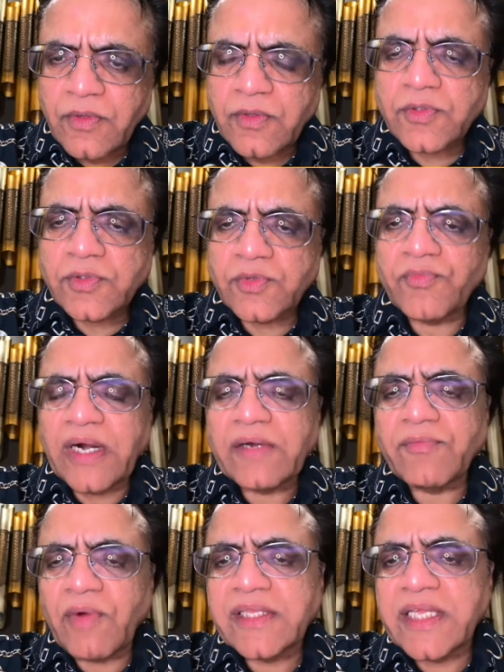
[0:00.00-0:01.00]
So
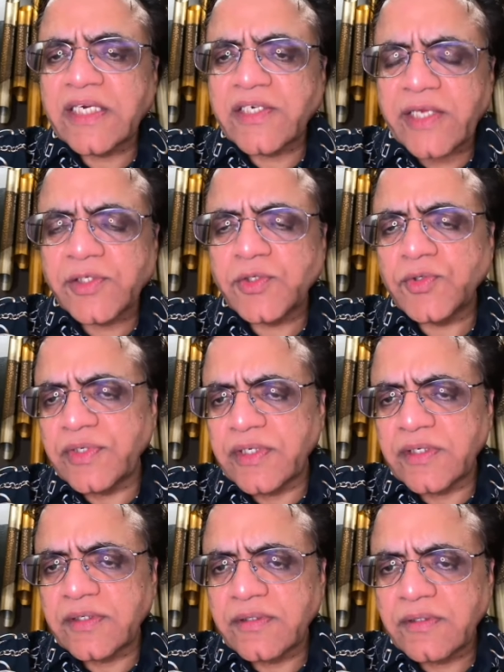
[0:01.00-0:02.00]
what they're trying to do
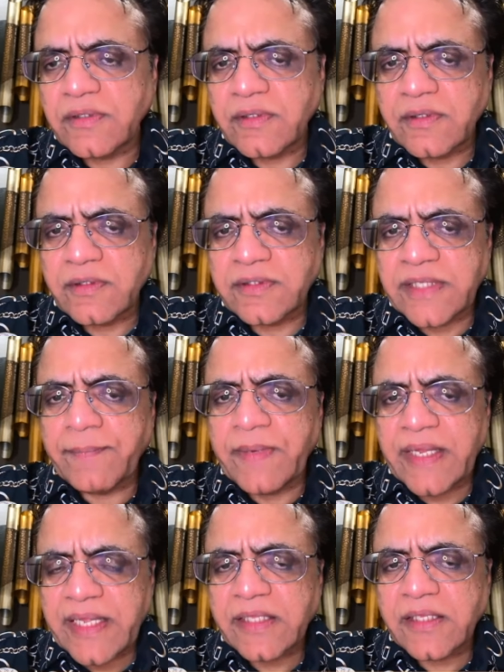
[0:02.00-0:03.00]
here? They're
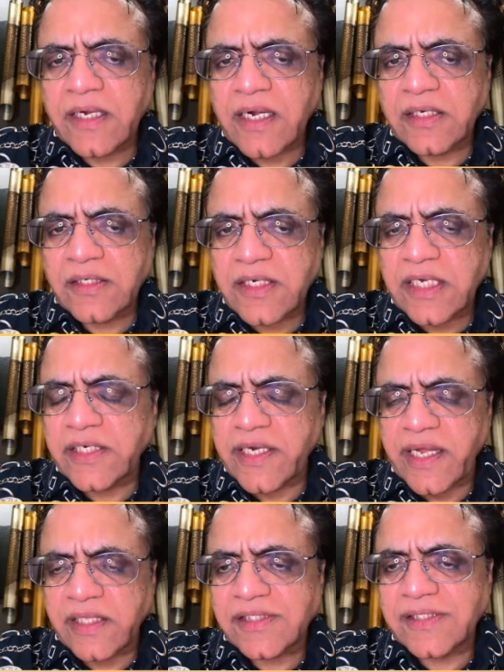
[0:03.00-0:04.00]
making the country
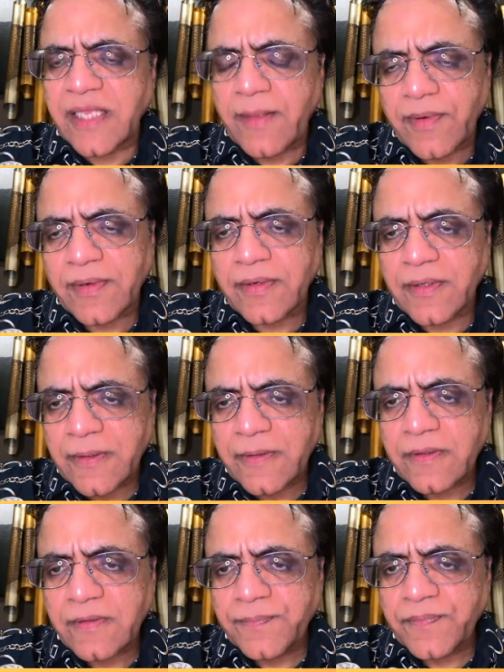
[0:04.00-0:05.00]
unstable.
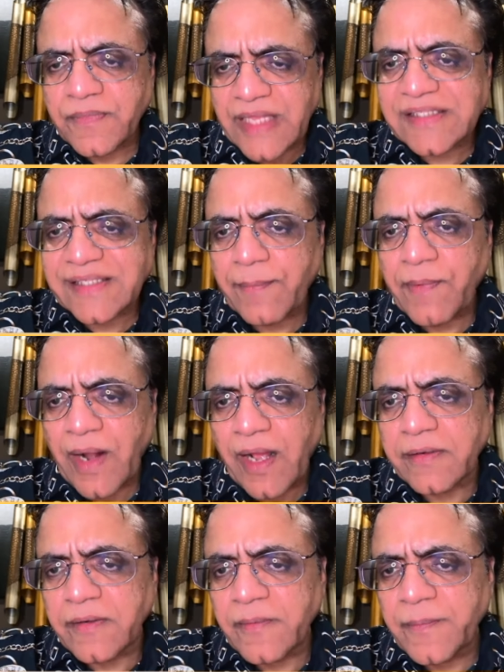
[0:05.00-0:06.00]
That's their
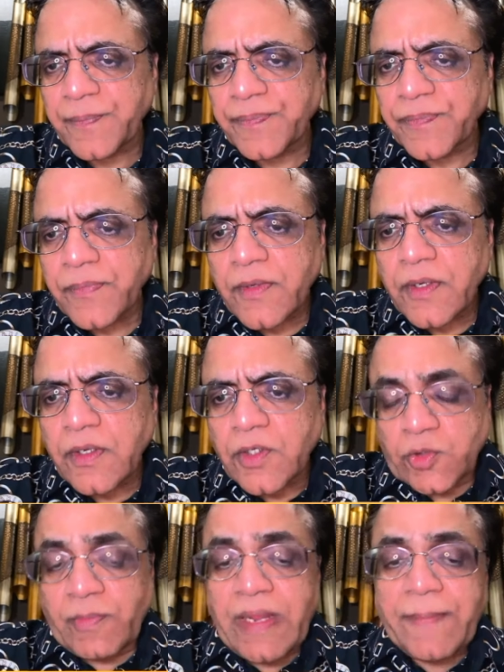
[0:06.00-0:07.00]
plan.
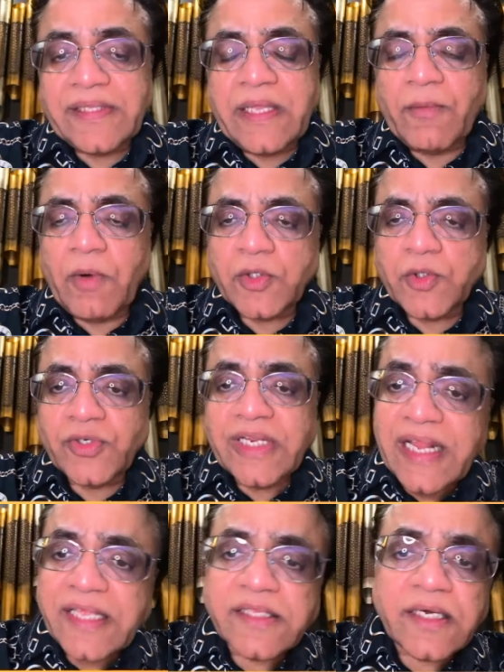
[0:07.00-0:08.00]
So maybe they want to
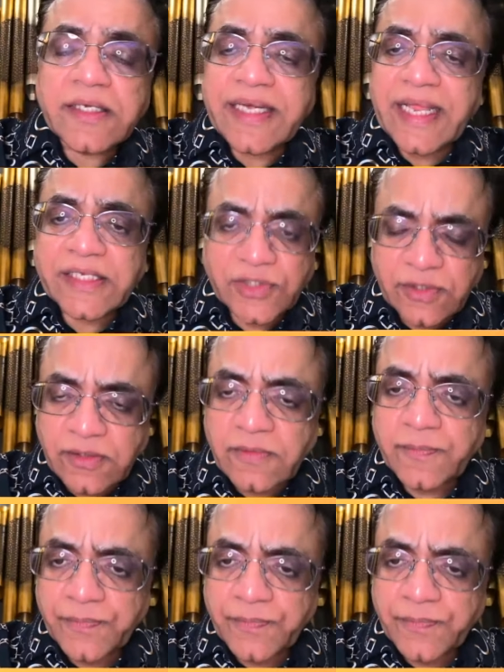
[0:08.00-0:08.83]
delay the election,